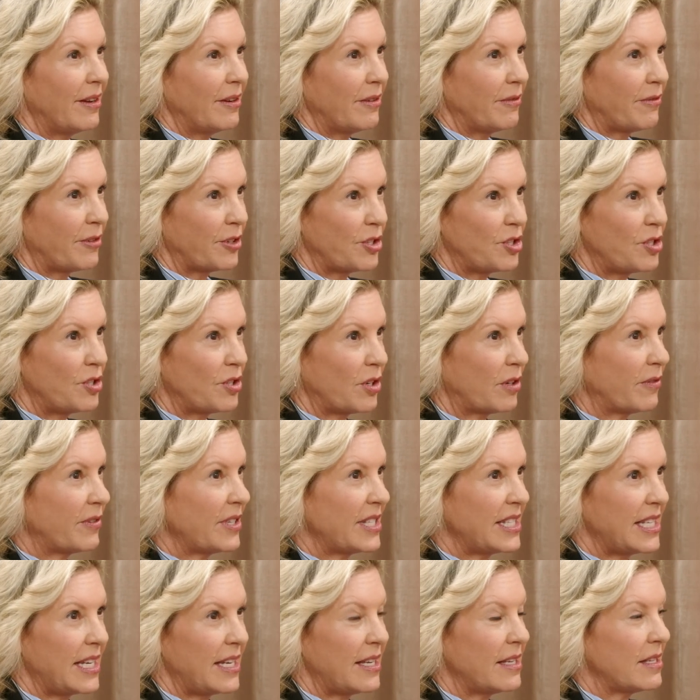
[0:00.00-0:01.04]
for
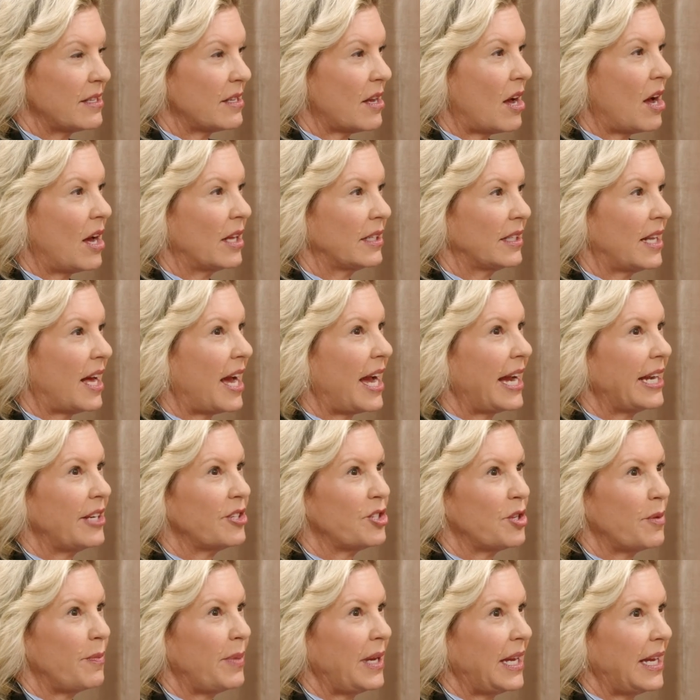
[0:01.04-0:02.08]
services online
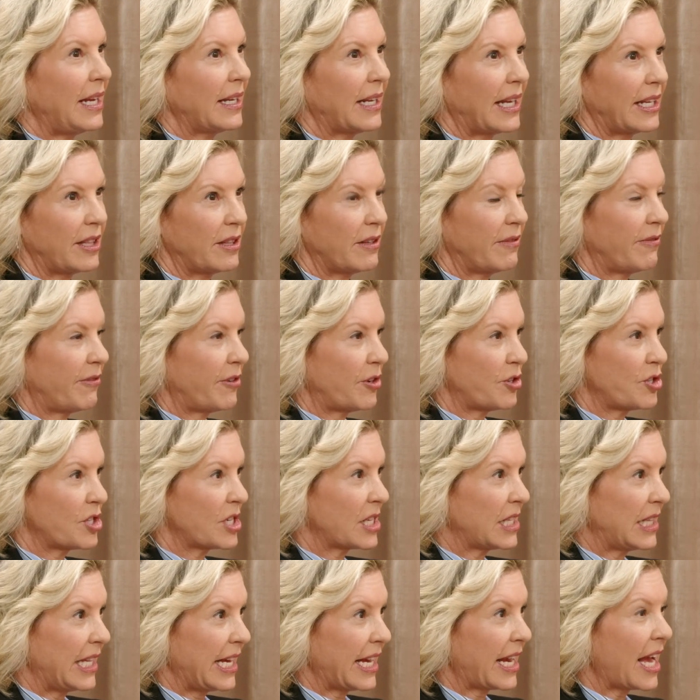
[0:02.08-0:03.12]
to be, like, the first
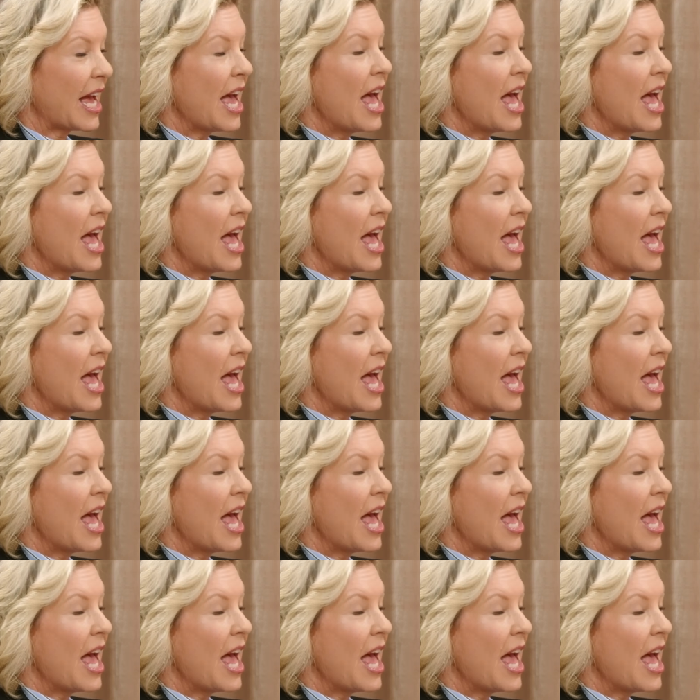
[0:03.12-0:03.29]
click.